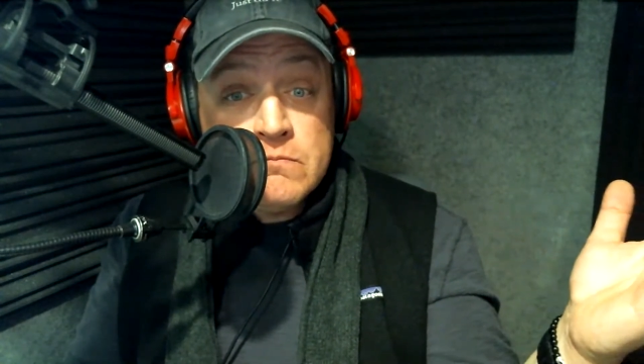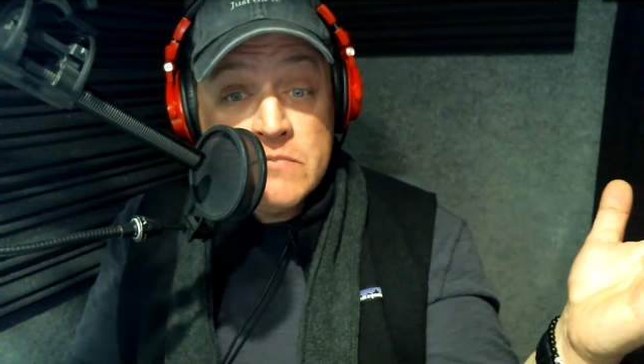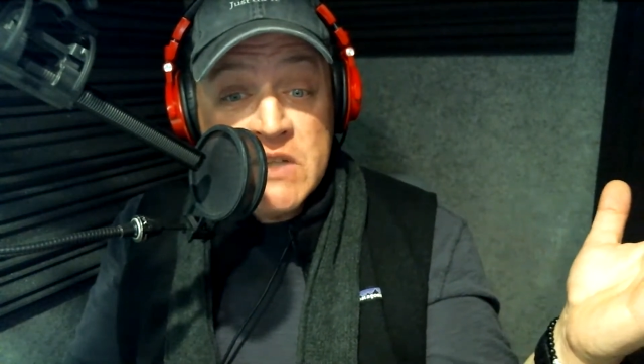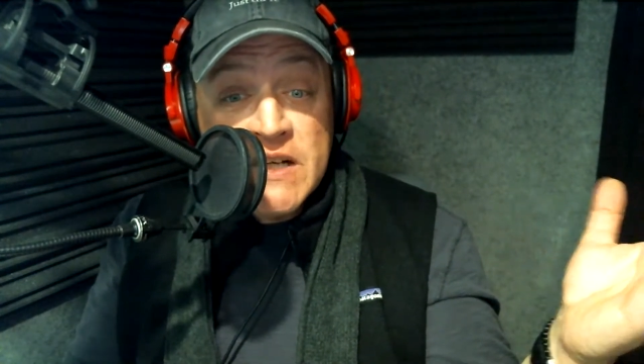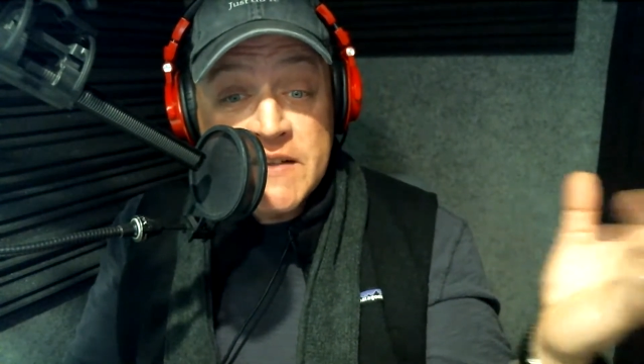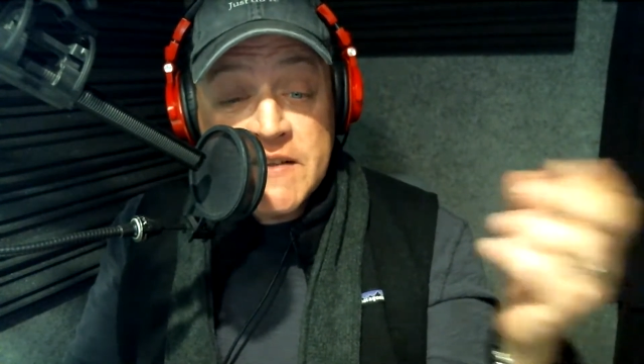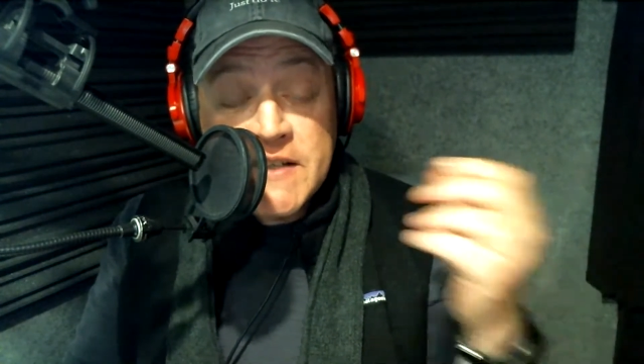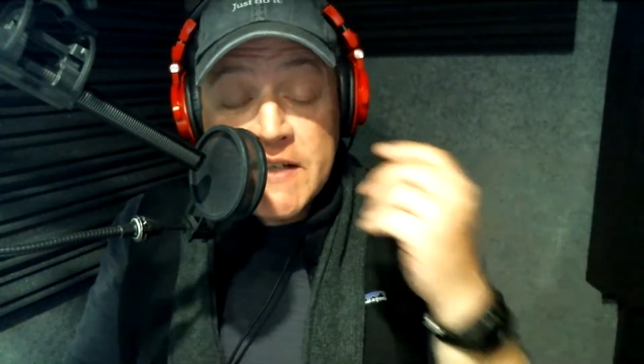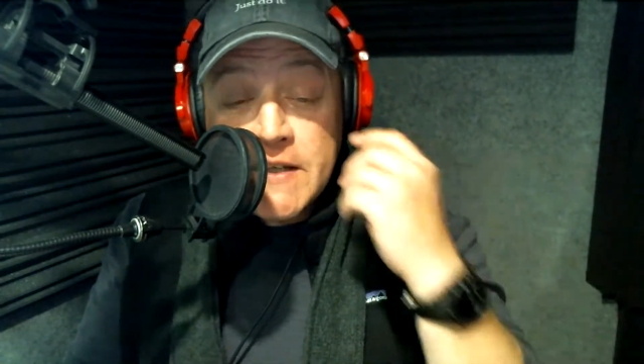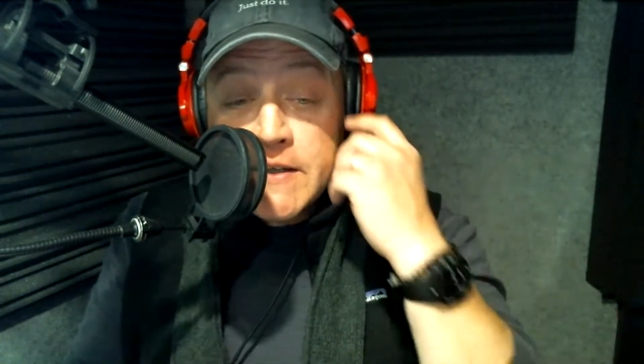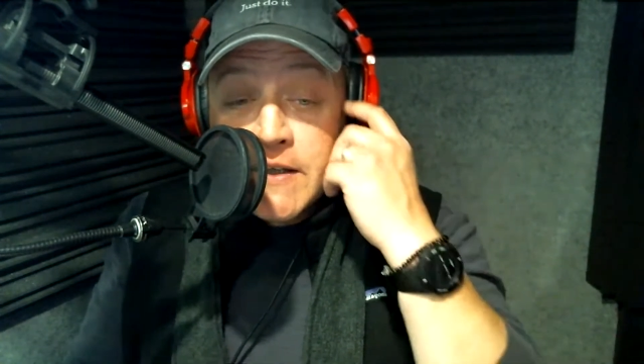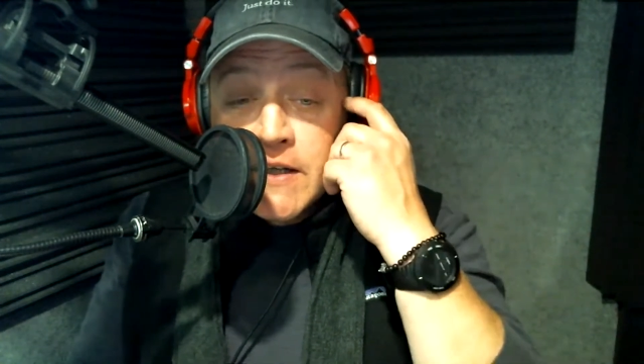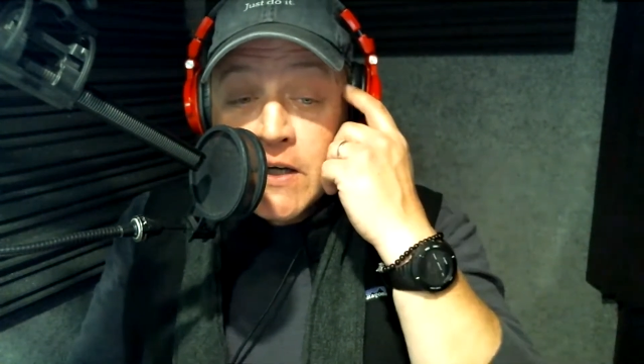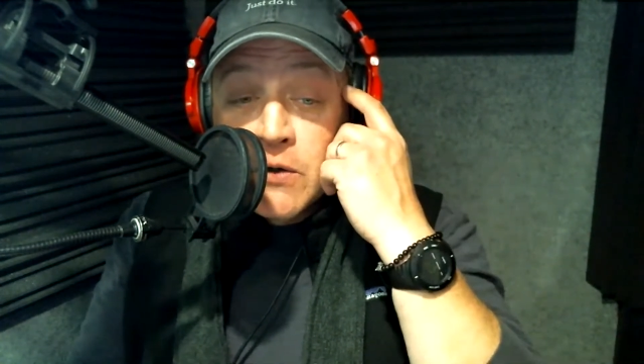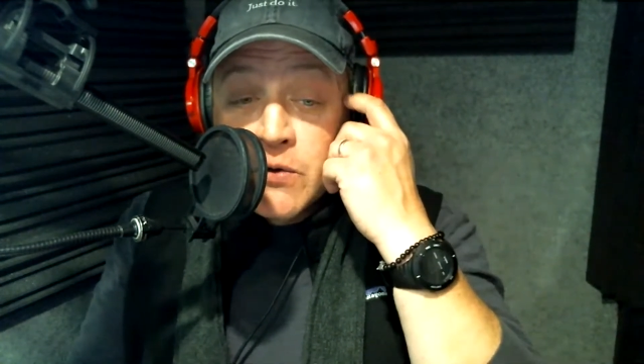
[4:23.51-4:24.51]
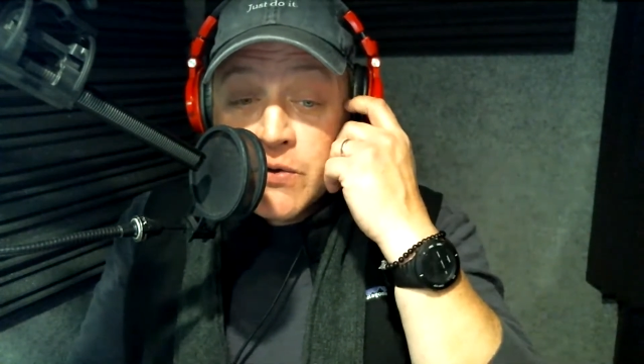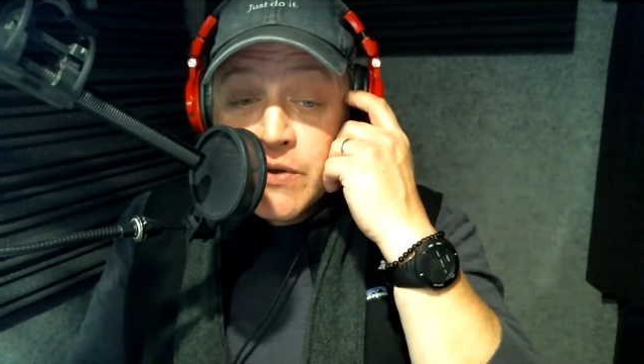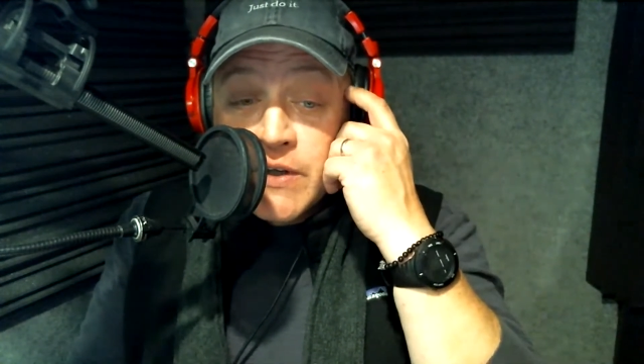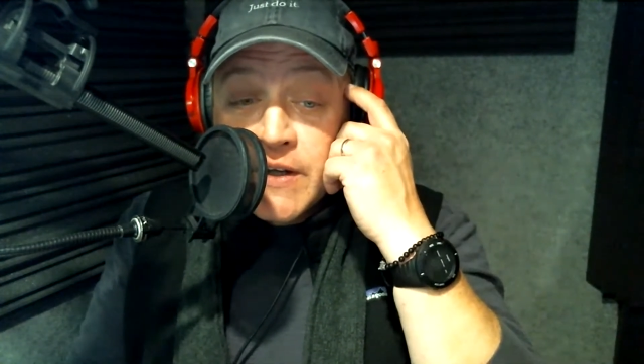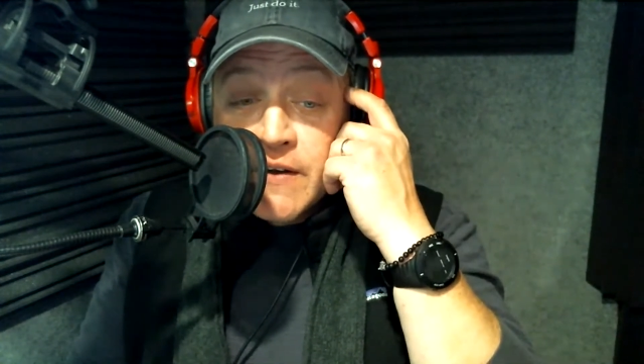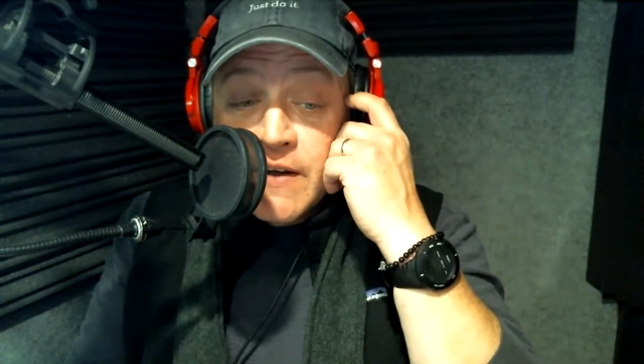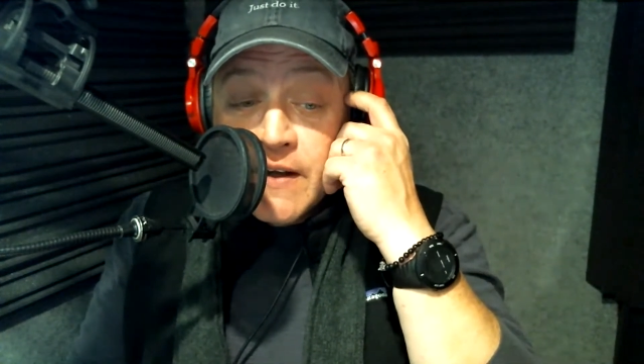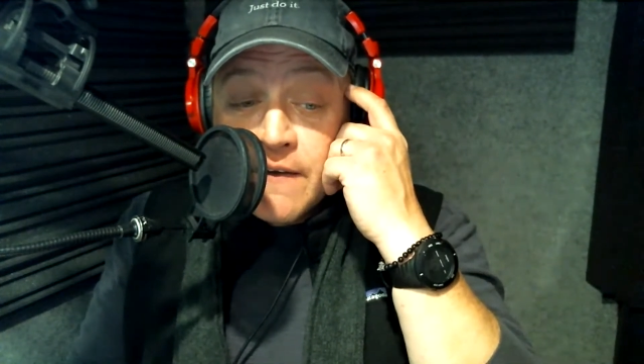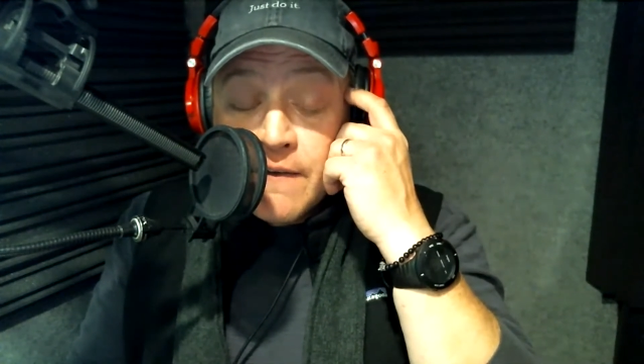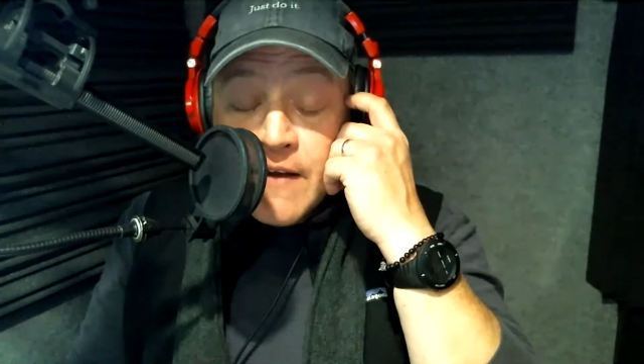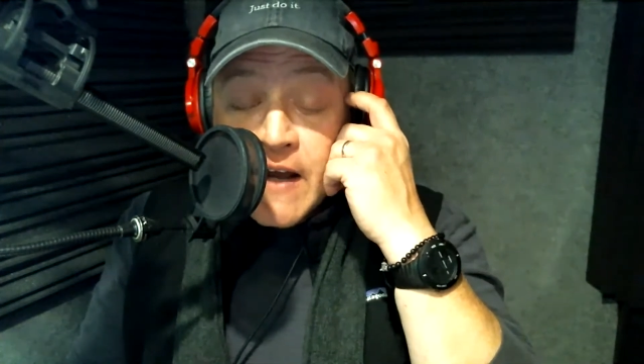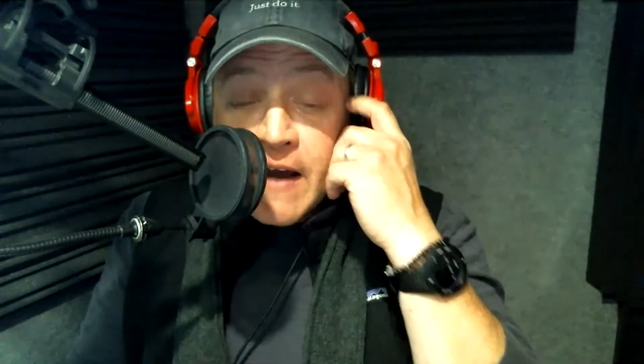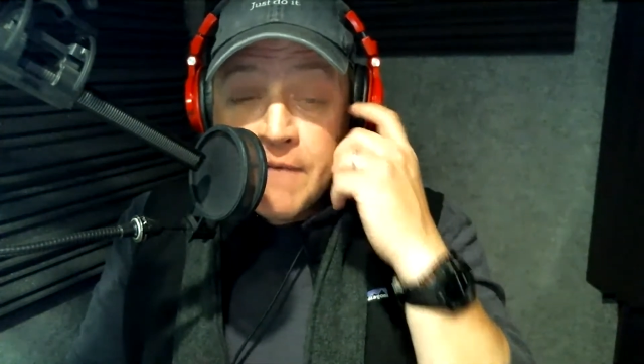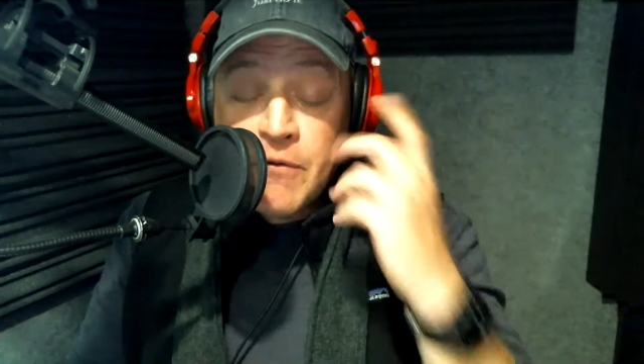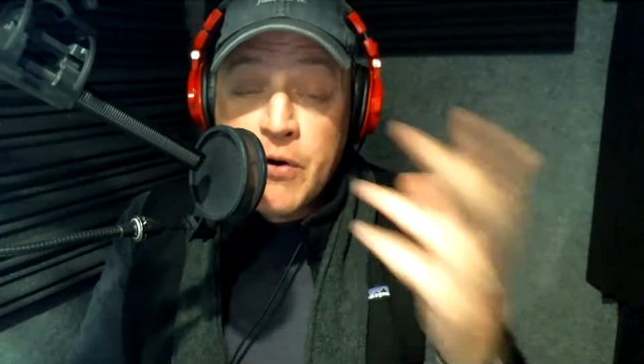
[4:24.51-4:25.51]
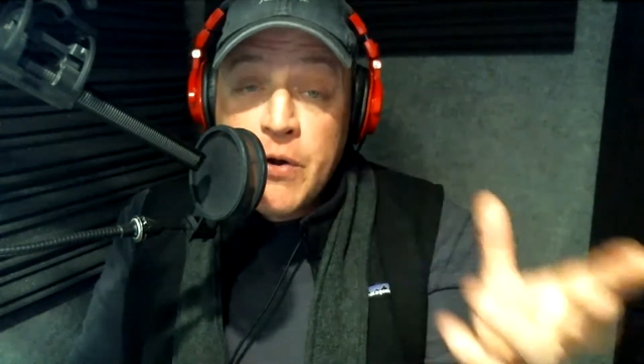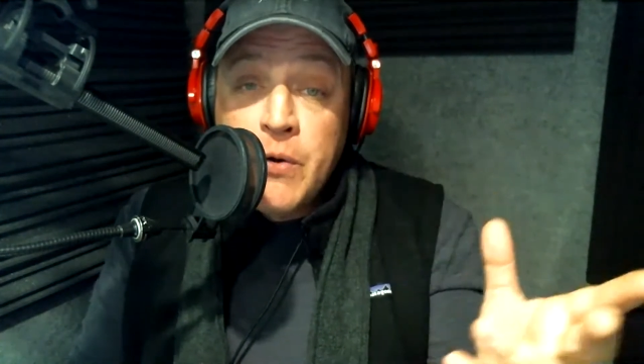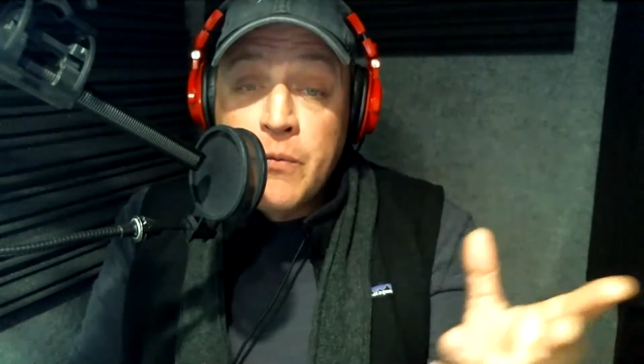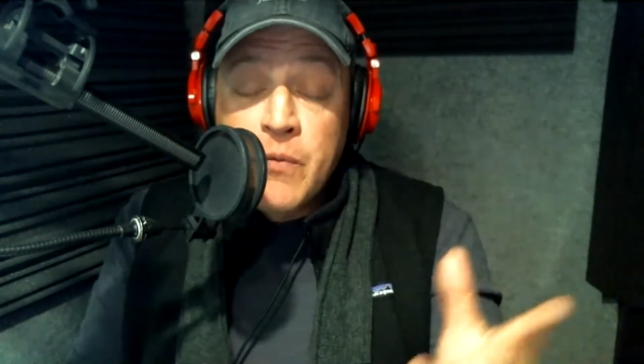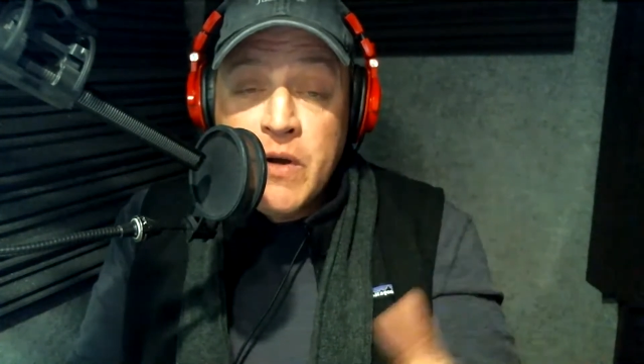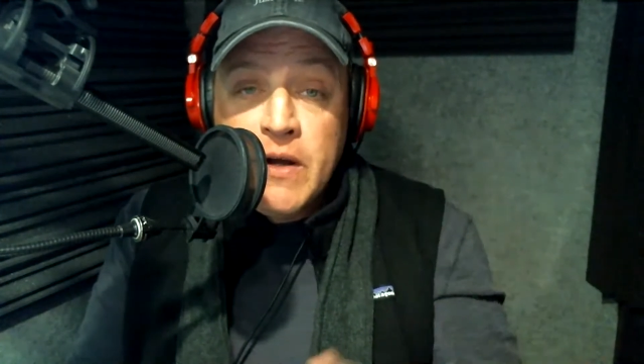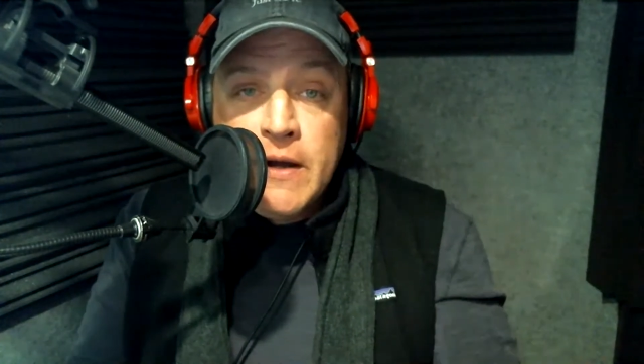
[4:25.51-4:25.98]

at in the afternoon.